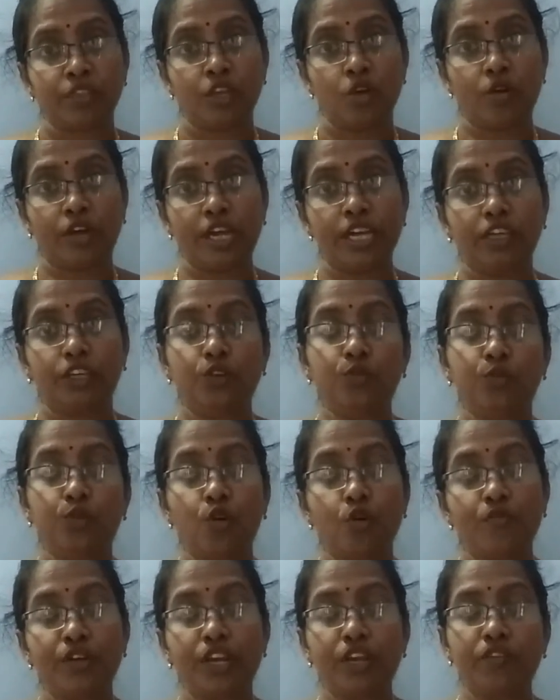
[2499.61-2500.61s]
Okay, you
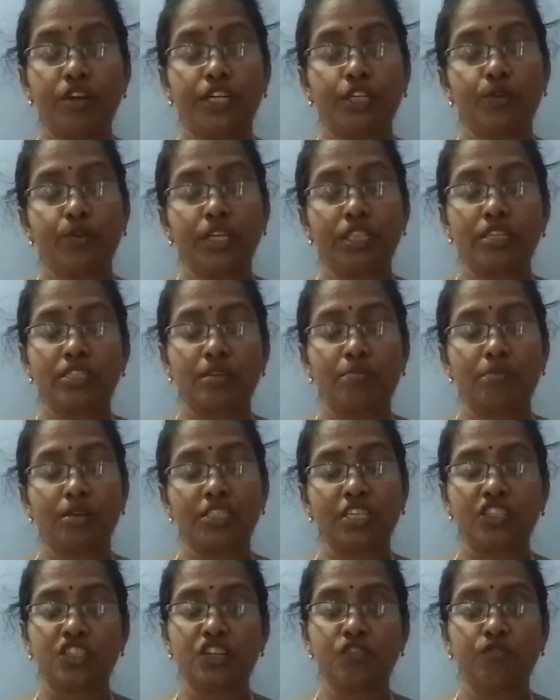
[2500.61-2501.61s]
know very well, during the summer
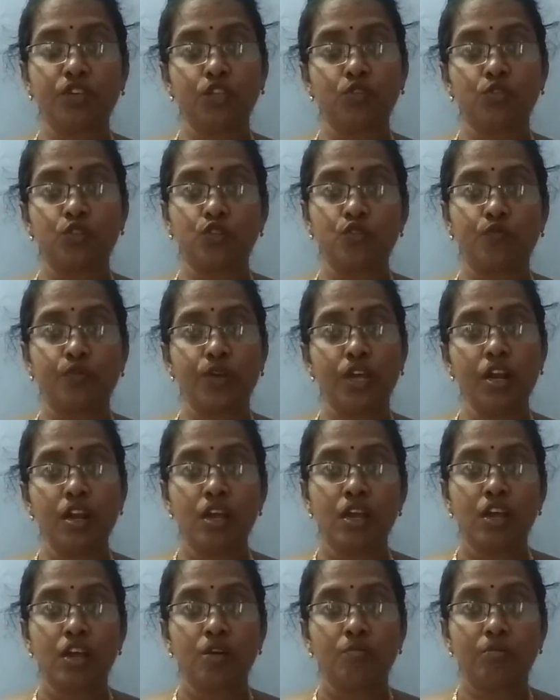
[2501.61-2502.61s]
season we used to feel
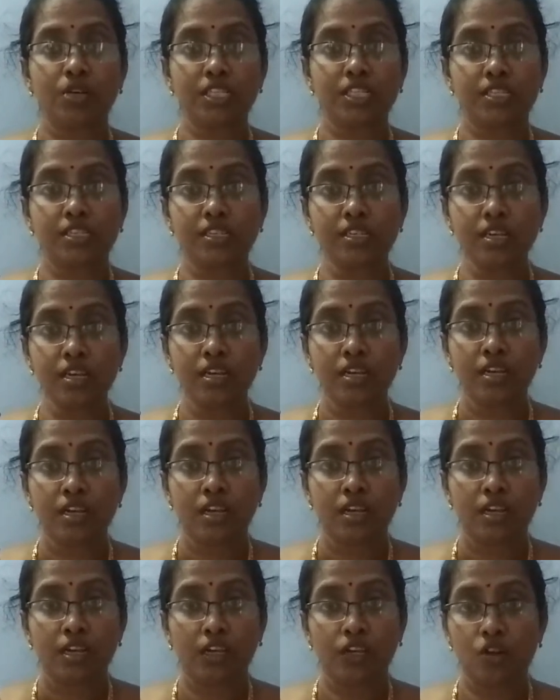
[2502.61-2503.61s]
much
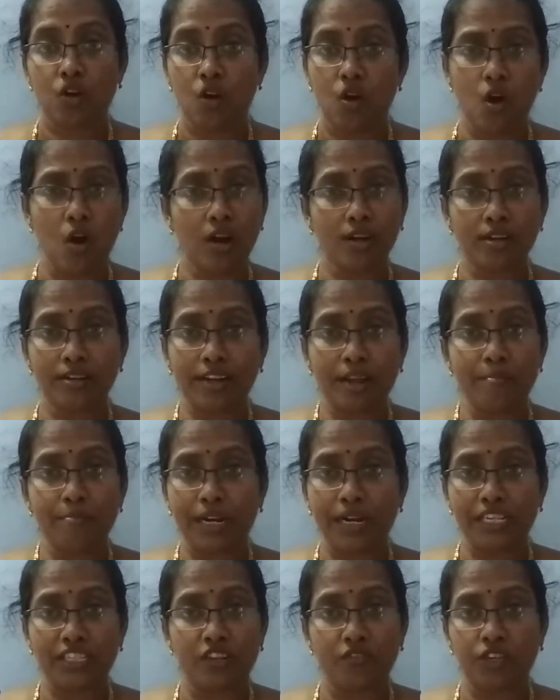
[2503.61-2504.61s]
hot
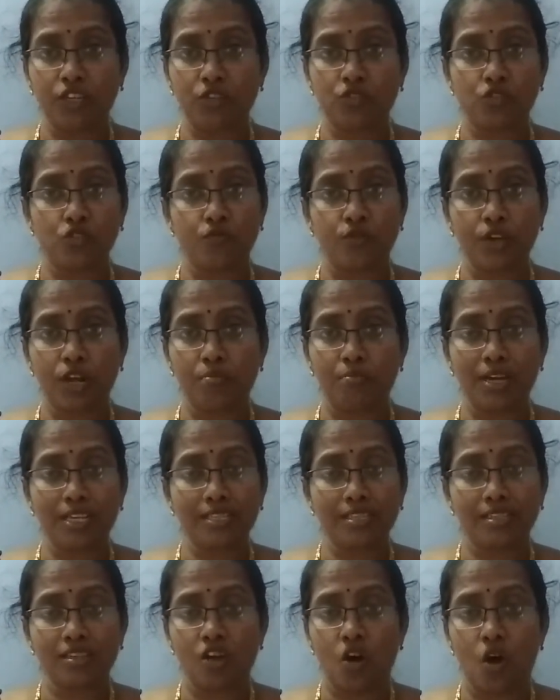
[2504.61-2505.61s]
temperature. We used to feel
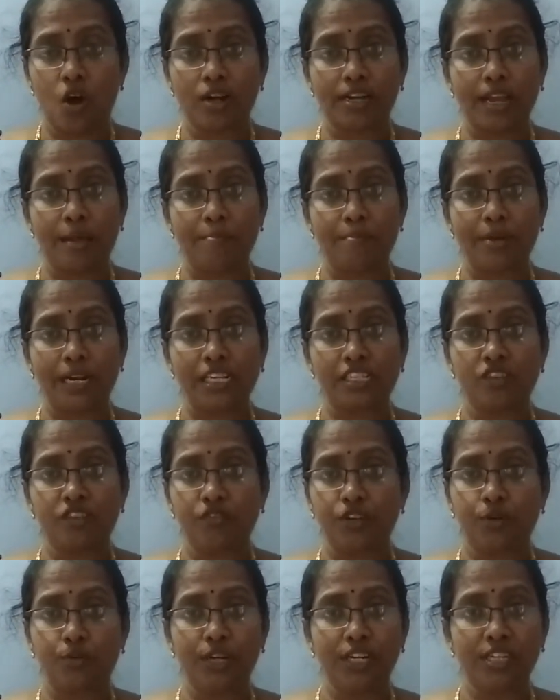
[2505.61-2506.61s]
much hot temperature.
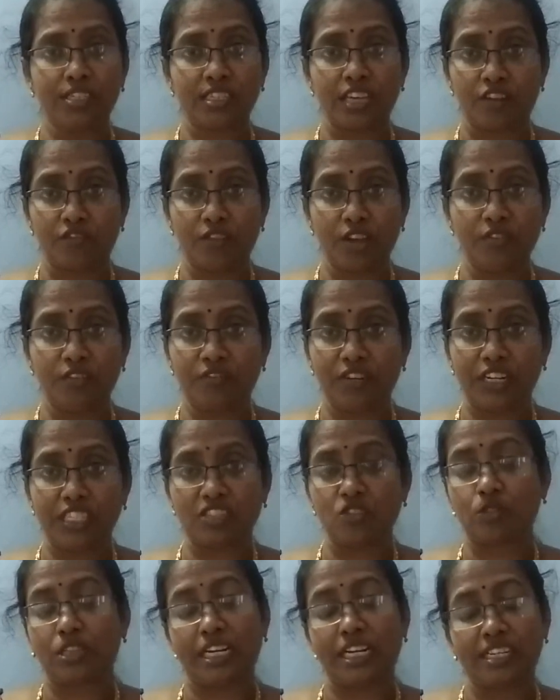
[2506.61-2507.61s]
We couldn't survive even.
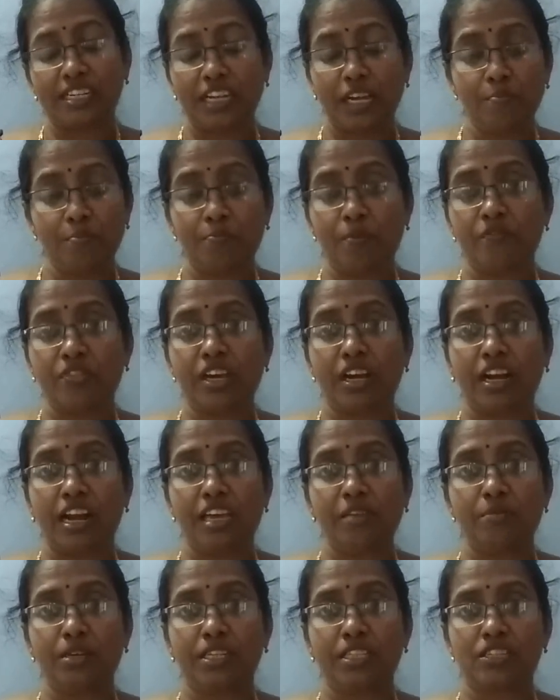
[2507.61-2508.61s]
So that type of the
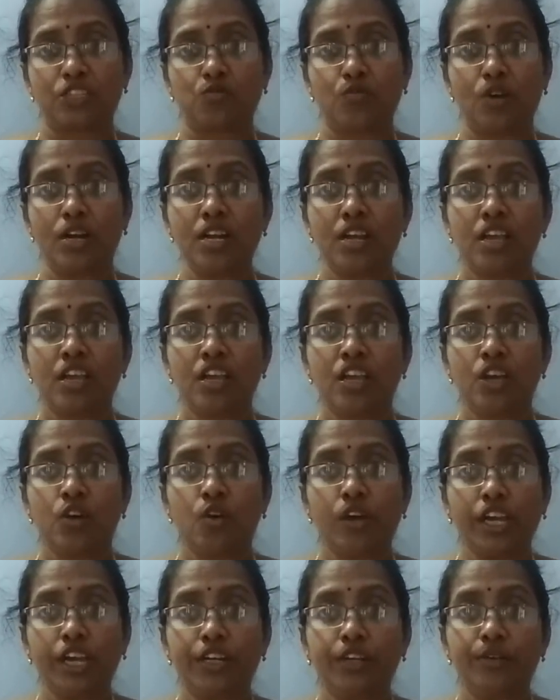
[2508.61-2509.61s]
climate, this one.
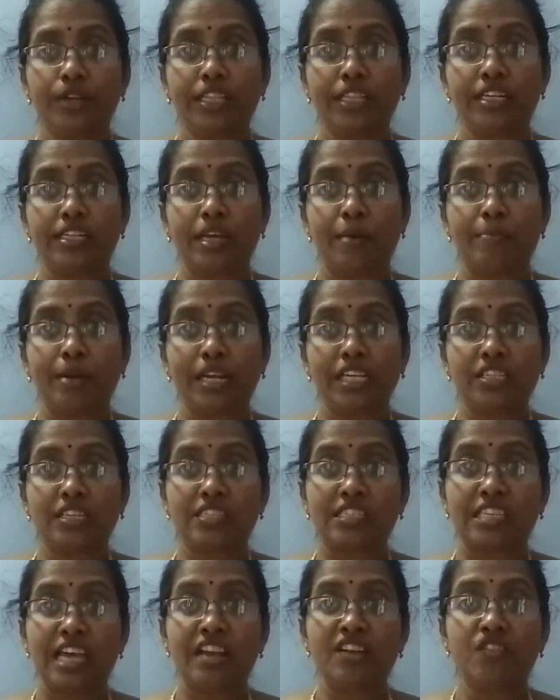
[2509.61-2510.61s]
Okay, during the temperature,
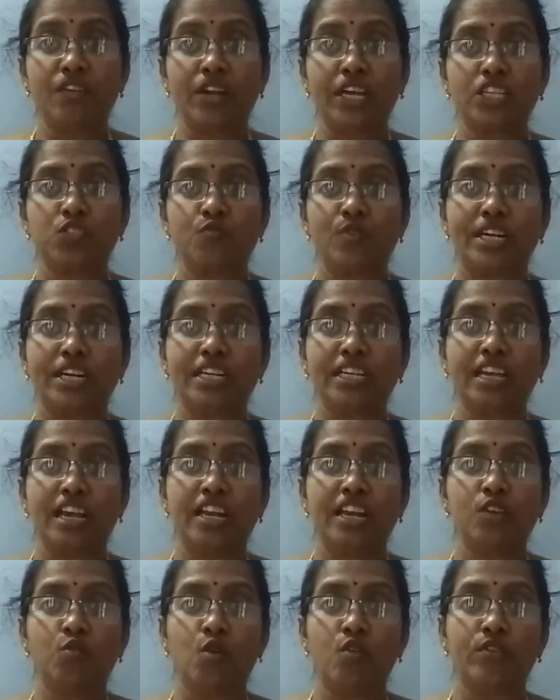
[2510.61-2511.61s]
sun rays
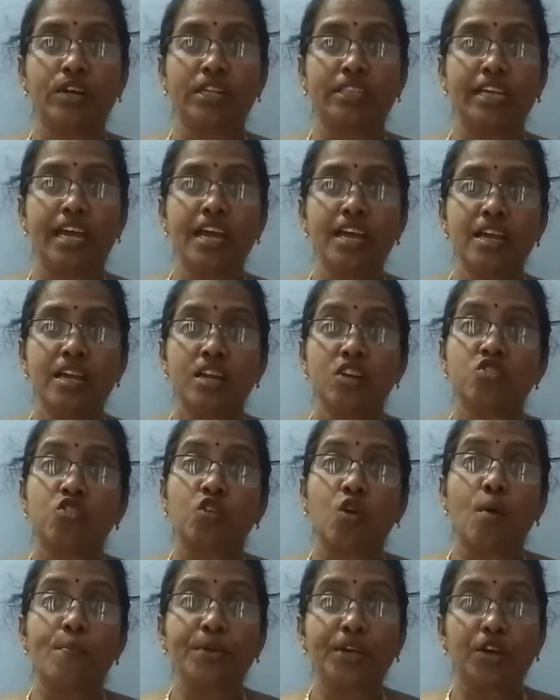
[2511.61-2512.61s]
vertically over the
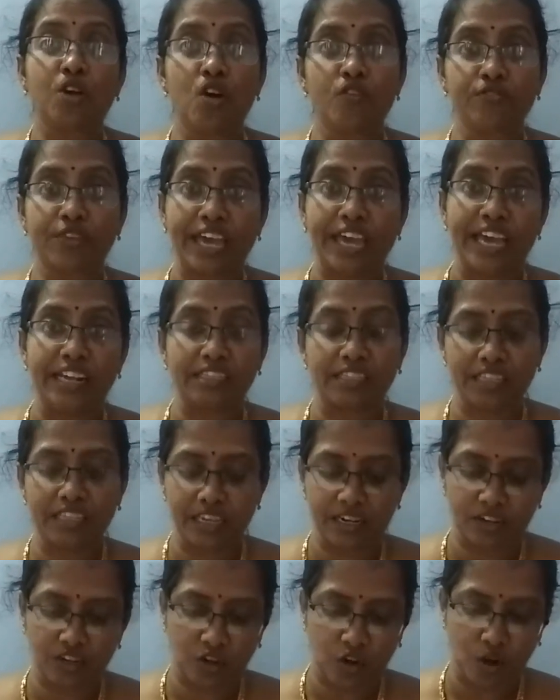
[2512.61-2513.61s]
Tropic of Cancer.